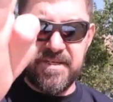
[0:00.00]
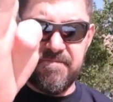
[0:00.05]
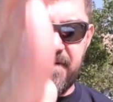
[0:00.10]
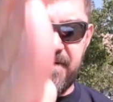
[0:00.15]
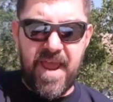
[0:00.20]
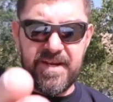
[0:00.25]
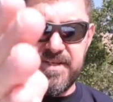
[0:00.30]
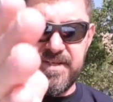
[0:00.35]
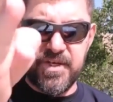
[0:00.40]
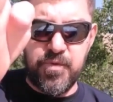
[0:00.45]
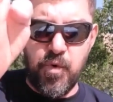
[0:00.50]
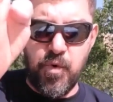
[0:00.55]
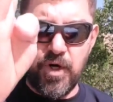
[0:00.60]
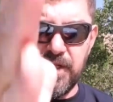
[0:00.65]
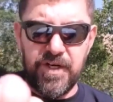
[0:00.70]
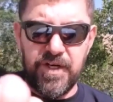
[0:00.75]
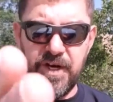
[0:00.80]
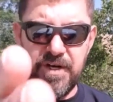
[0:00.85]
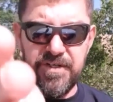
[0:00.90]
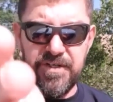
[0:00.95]
vexes, word
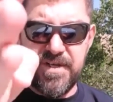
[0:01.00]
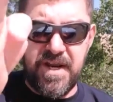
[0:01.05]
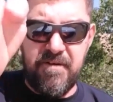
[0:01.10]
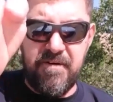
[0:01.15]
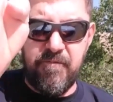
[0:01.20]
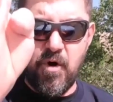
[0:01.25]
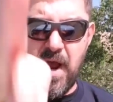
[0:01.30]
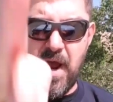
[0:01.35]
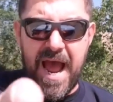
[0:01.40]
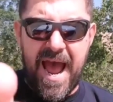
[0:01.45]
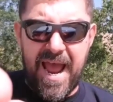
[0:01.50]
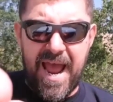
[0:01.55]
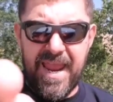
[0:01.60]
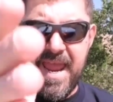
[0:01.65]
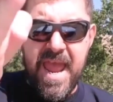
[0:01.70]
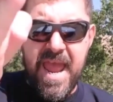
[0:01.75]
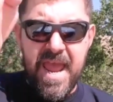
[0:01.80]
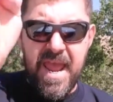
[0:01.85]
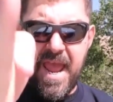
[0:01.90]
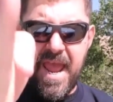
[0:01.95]
curse, and evil eye
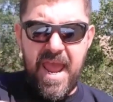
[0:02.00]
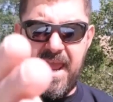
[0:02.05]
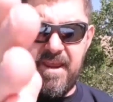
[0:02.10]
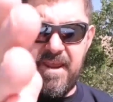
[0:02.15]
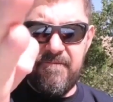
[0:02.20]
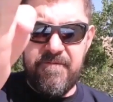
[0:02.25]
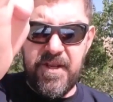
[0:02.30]
envy,